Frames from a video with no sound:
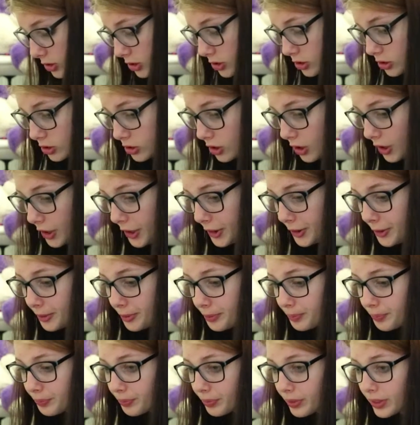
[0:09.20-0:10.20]
So
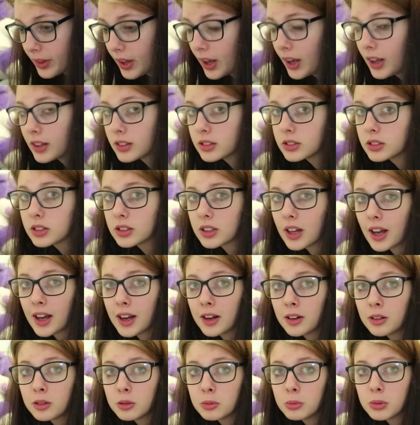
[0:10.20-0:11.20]
that's
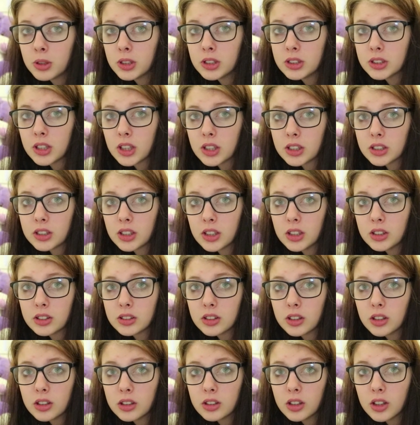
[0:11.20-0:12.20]
how my Saturday
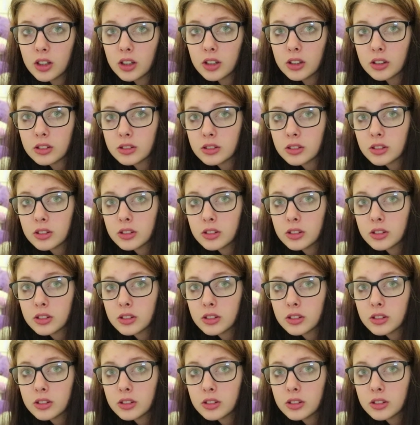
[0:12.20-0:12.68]
started.